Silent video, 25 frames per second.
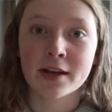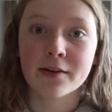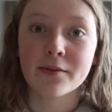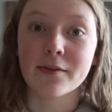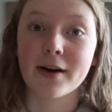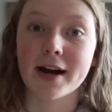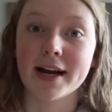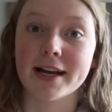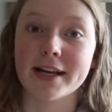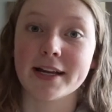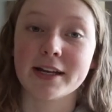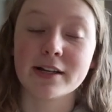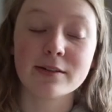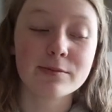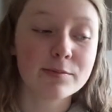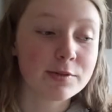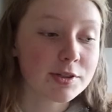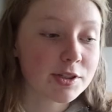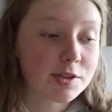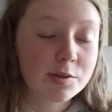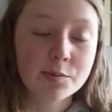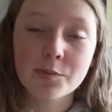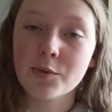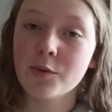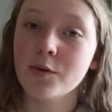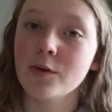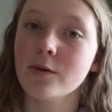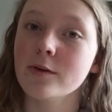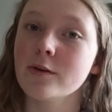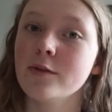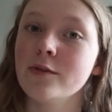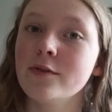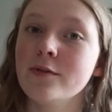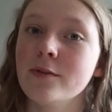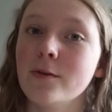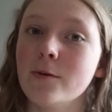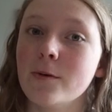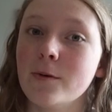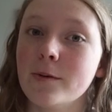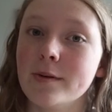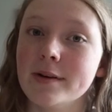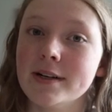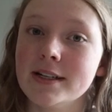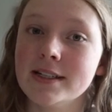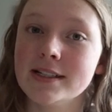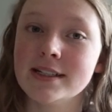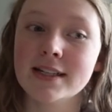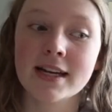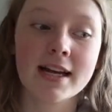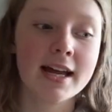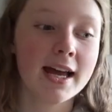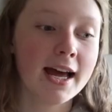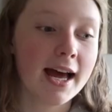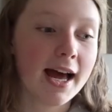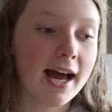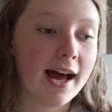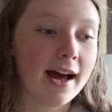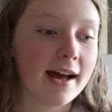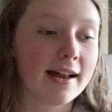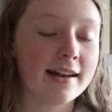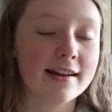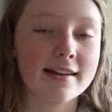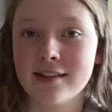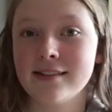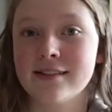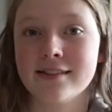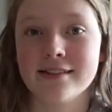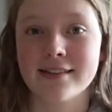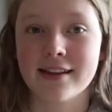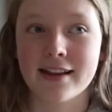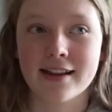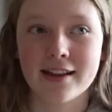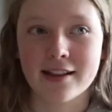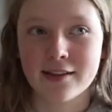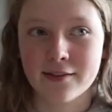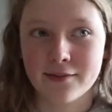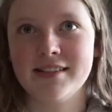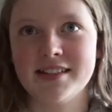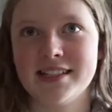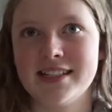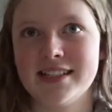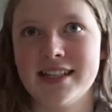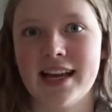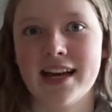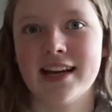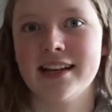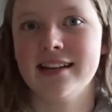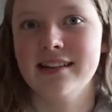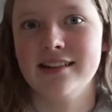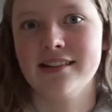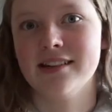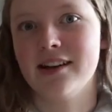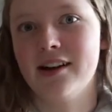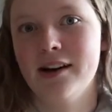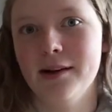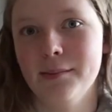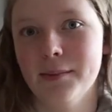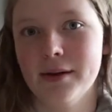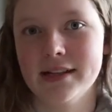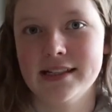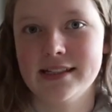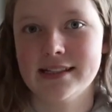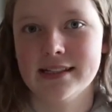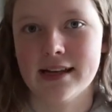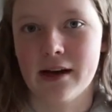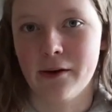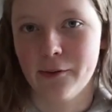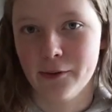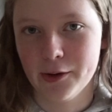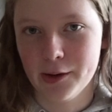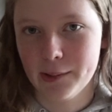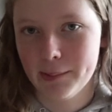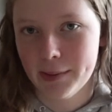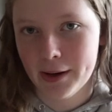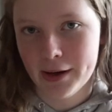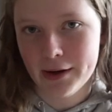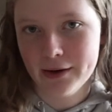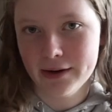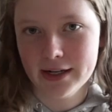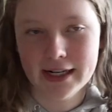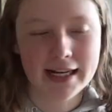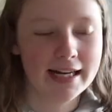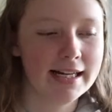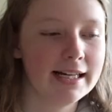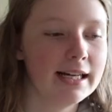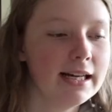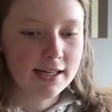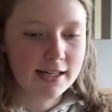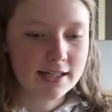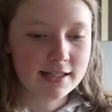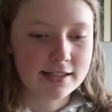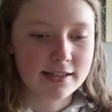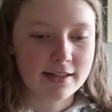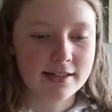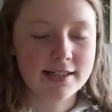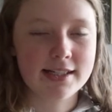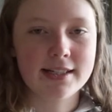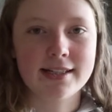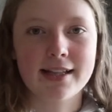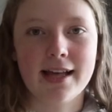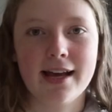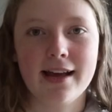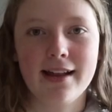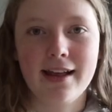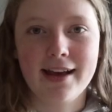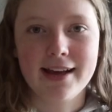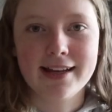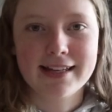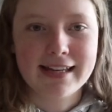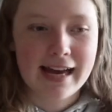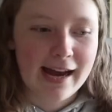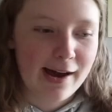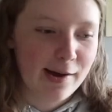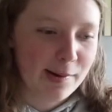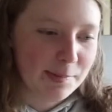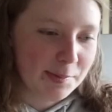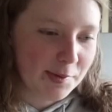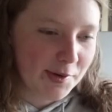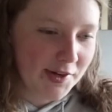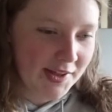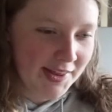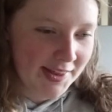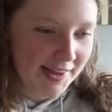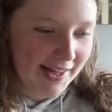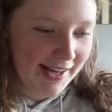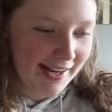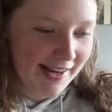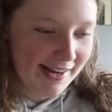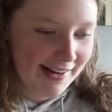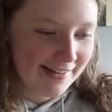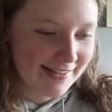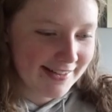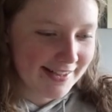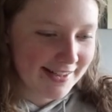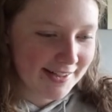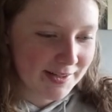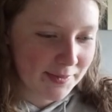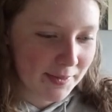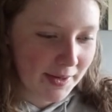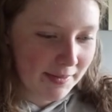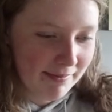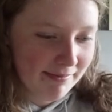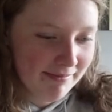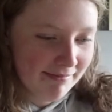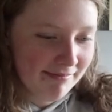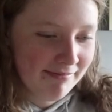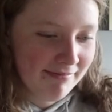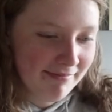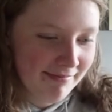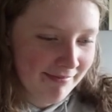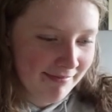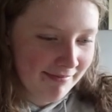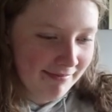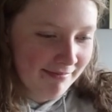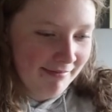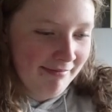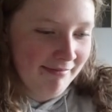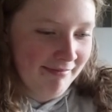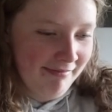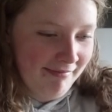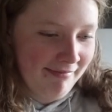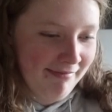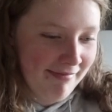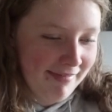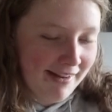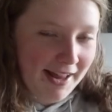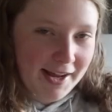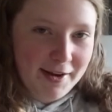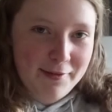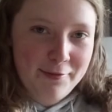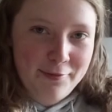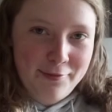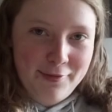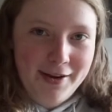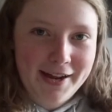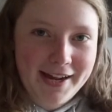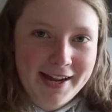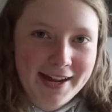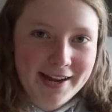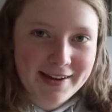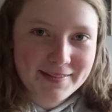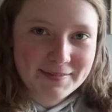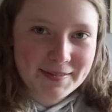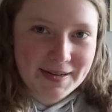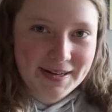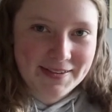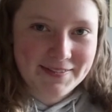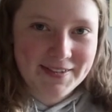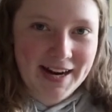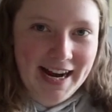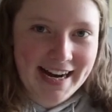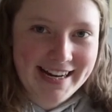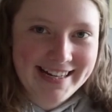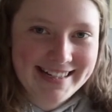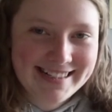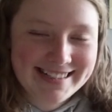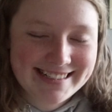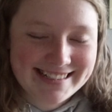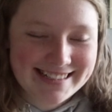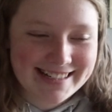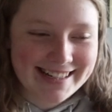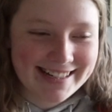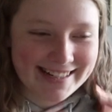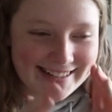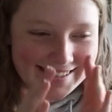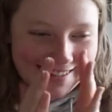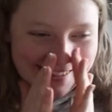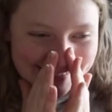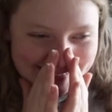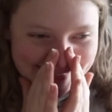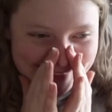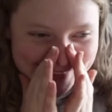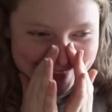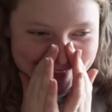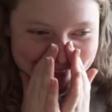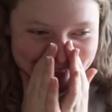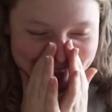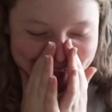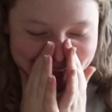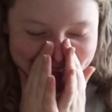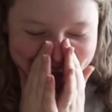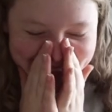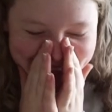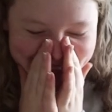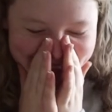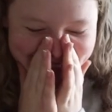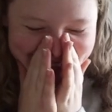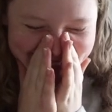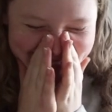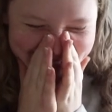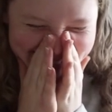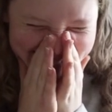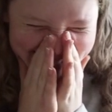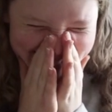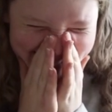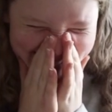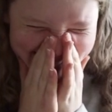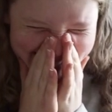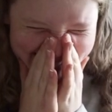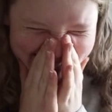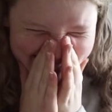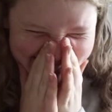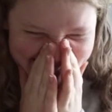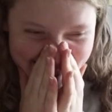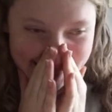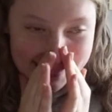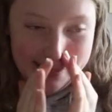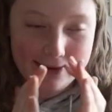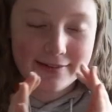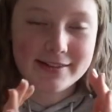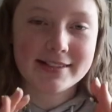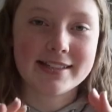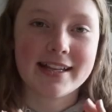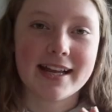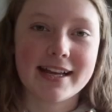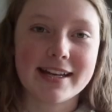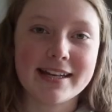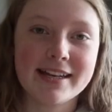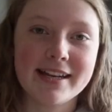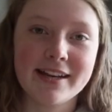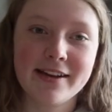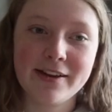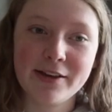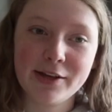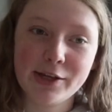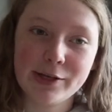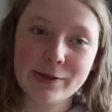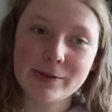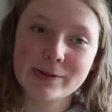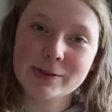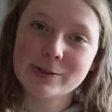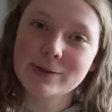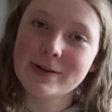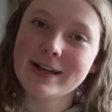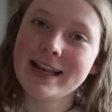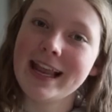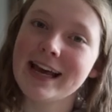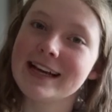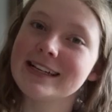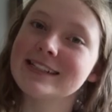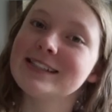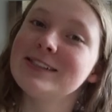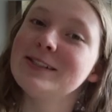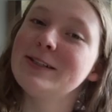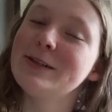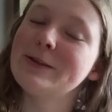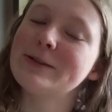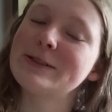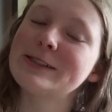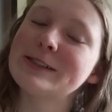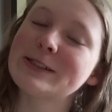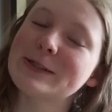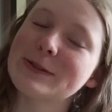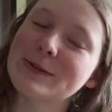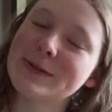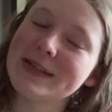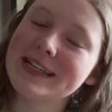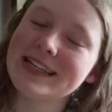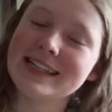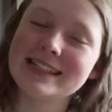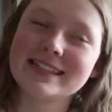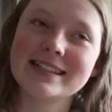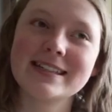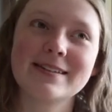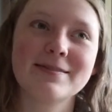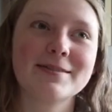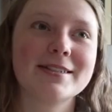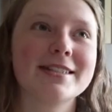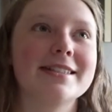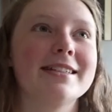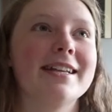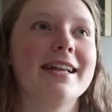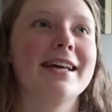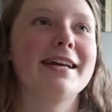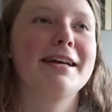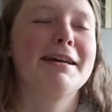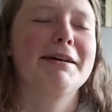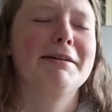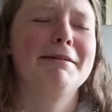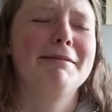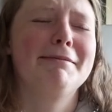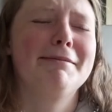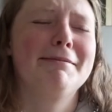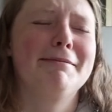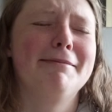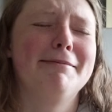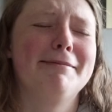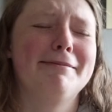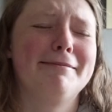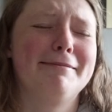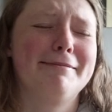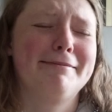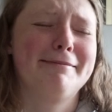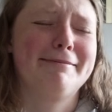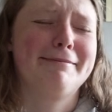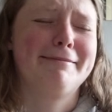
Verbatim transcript: right, you want to walk forward, and this is like the, the second time I'd sat on a pony, so I did that like cowboy thing. I was just went like flicking my reins, and I was just like, ah, and they're just like, no, you use your legs and you squeeze, and I'm just like, oh.